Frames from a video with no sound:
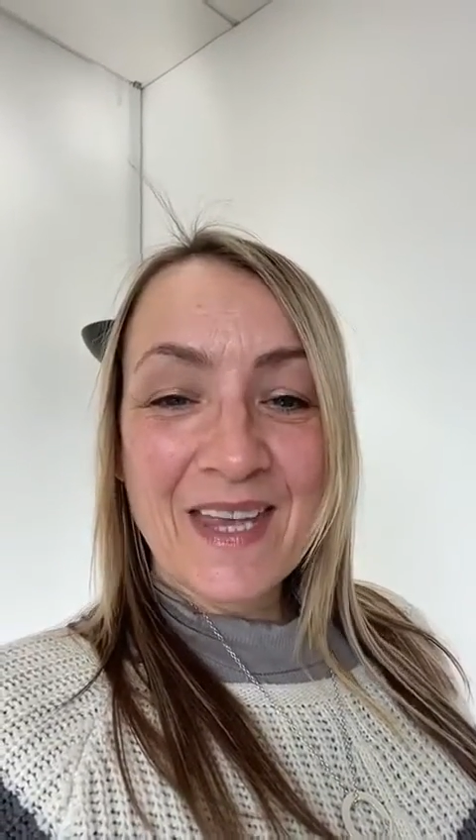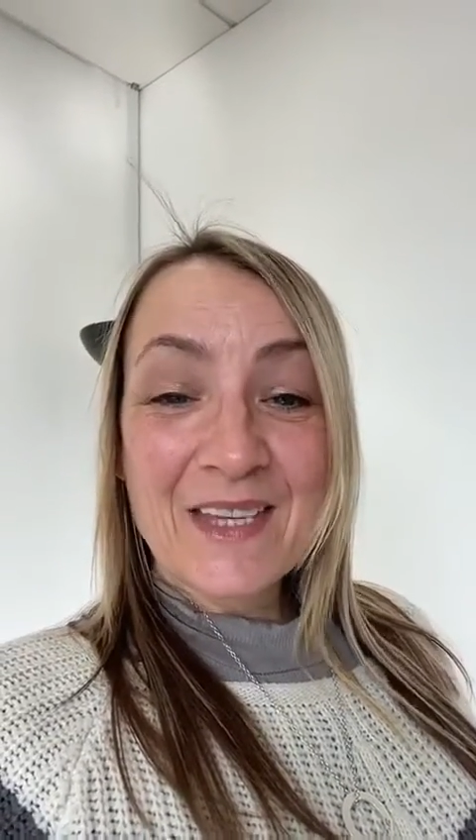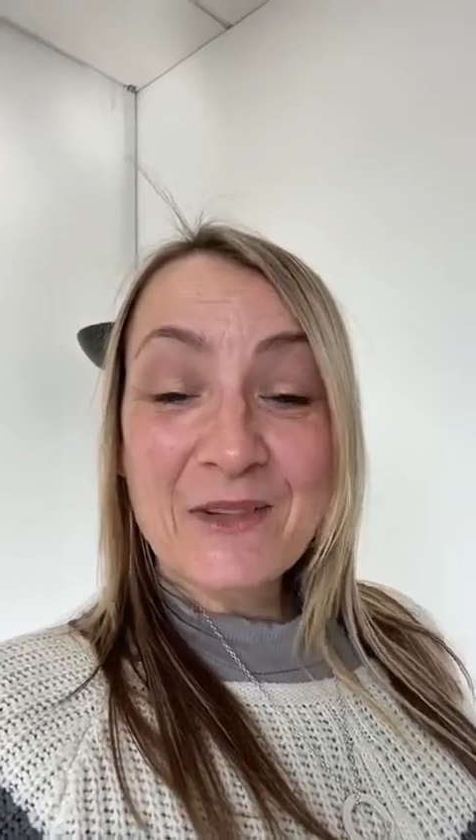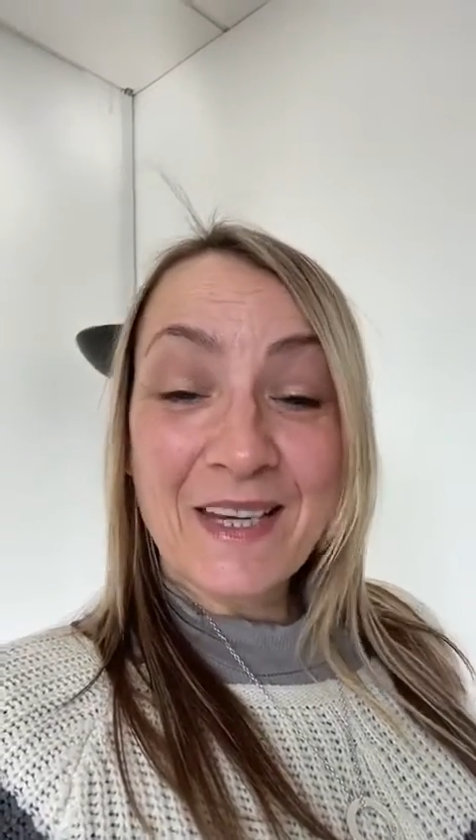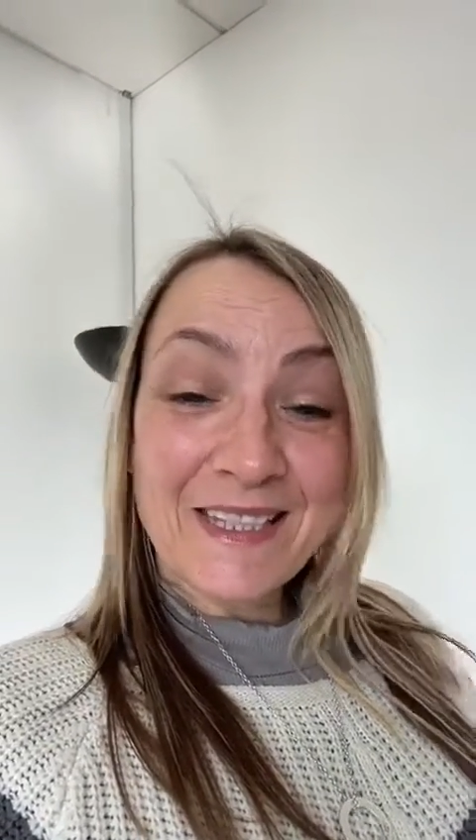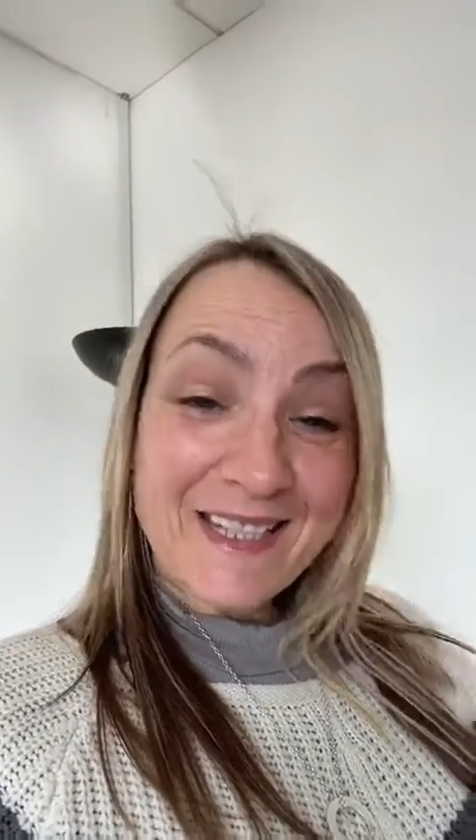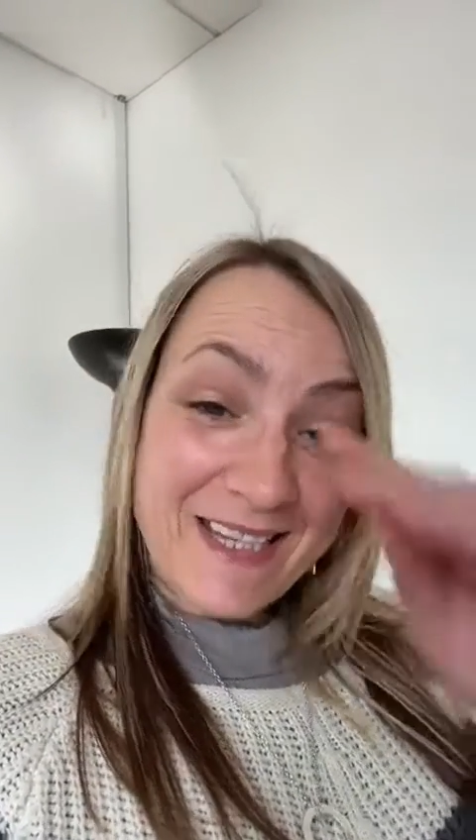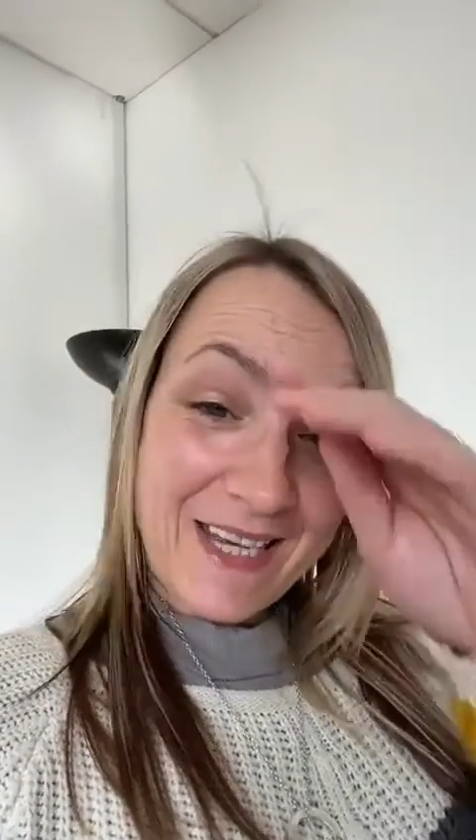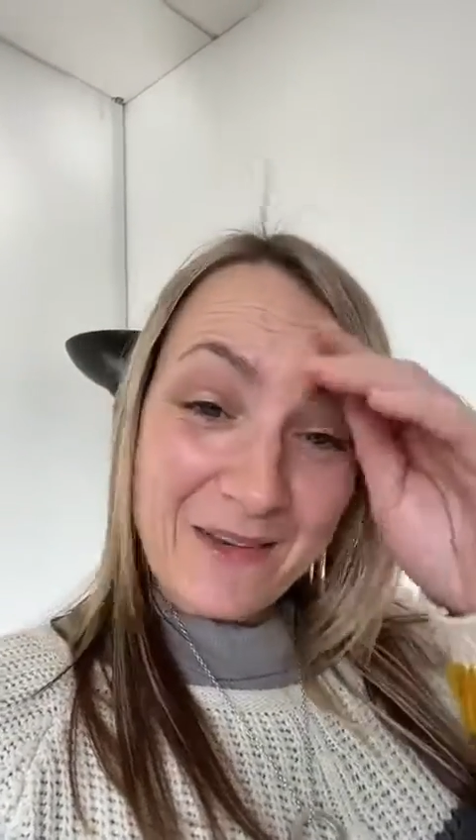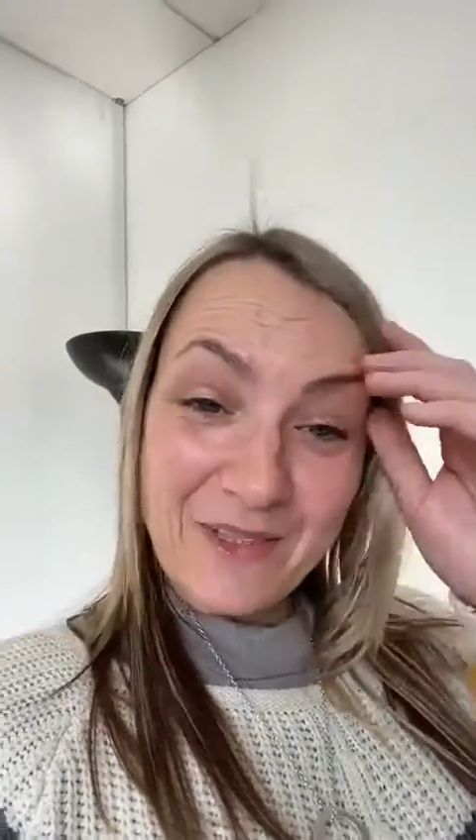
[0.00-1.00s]
It's quite an
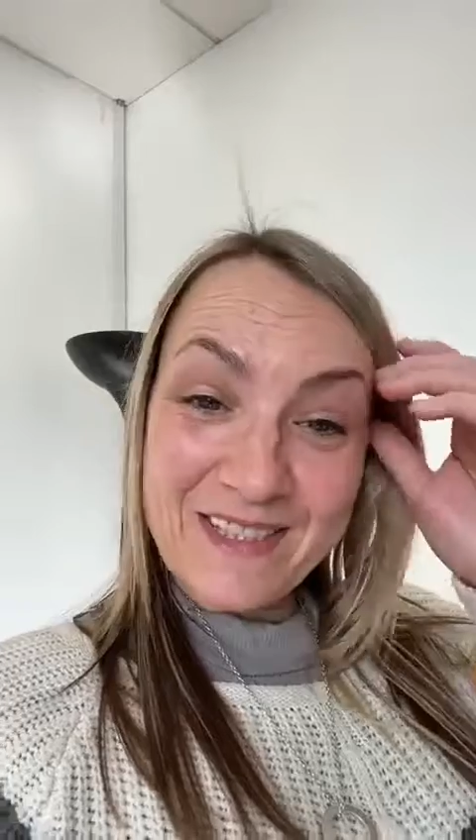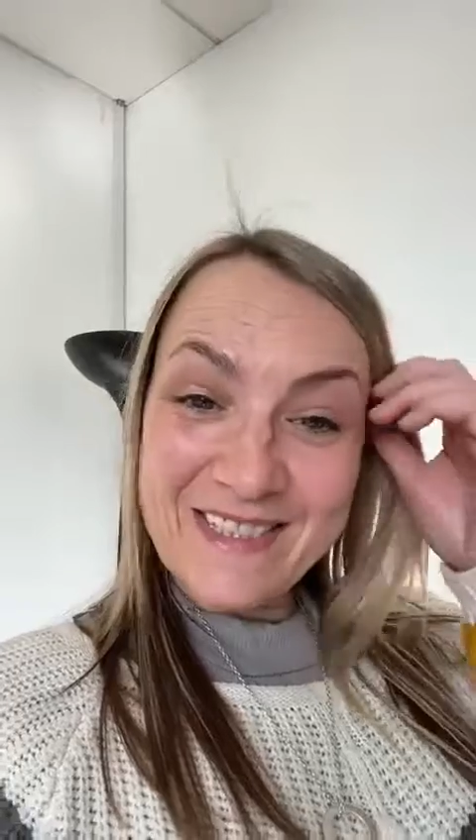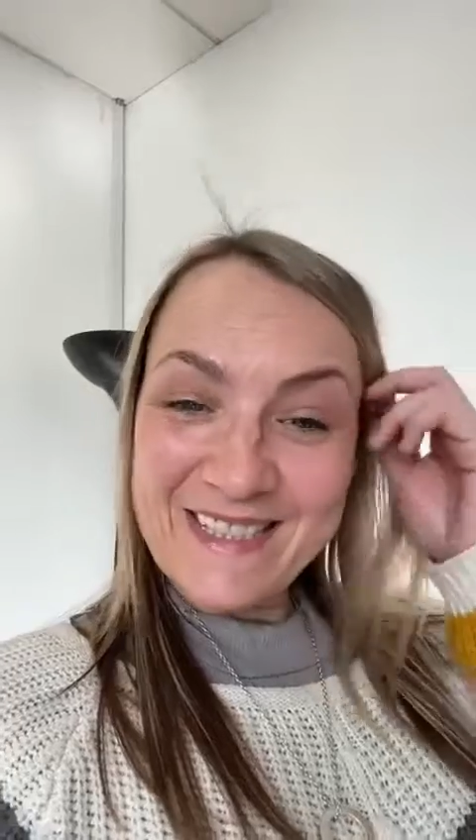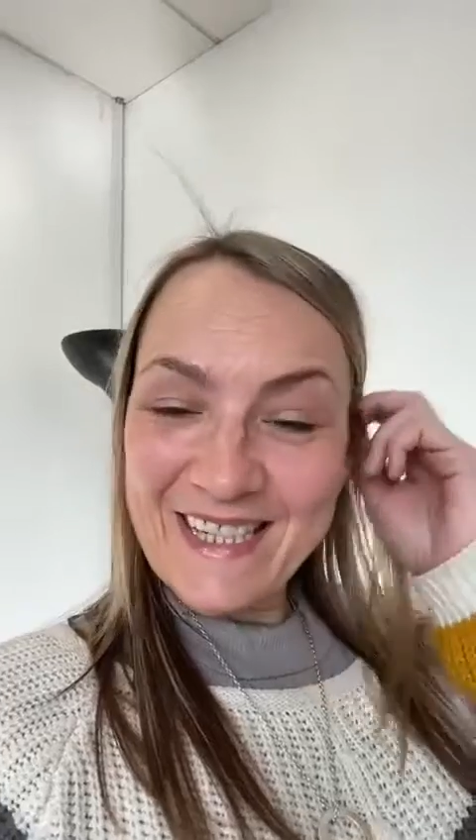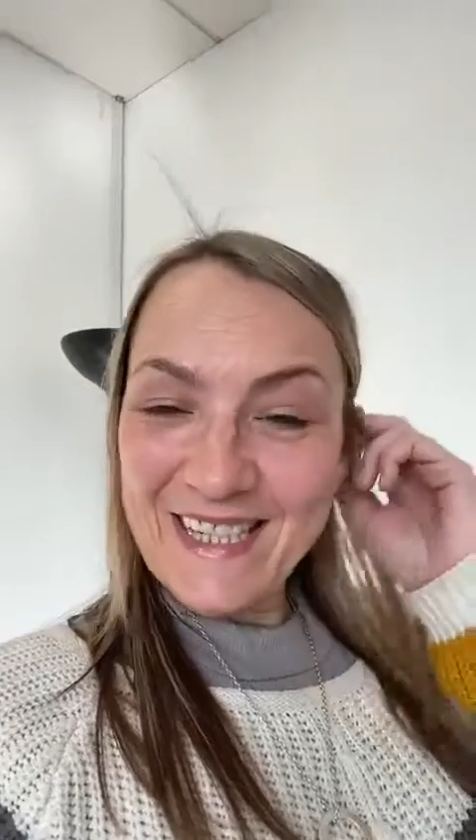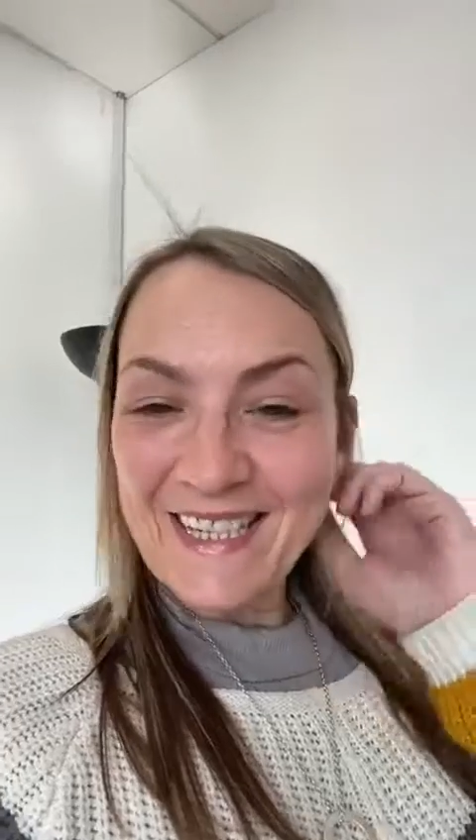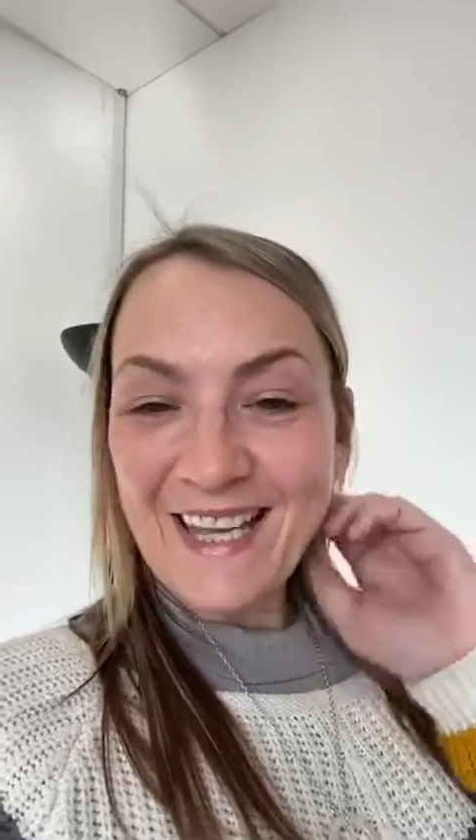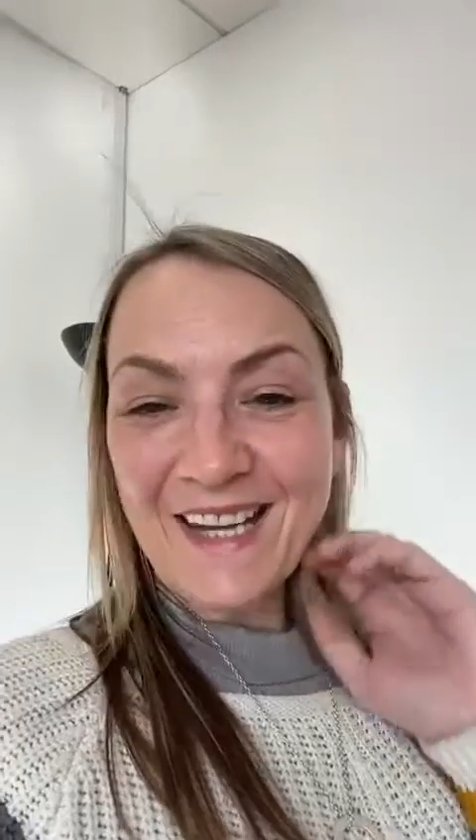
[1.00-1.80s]
exciting one today.